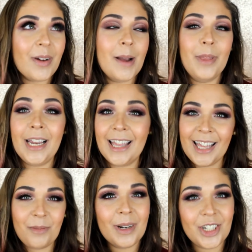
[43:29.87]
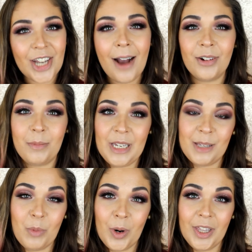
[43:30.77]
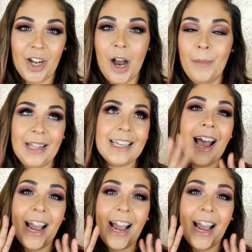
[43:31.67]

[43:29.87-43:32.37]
rambling and then want to chat with me some more in the comments.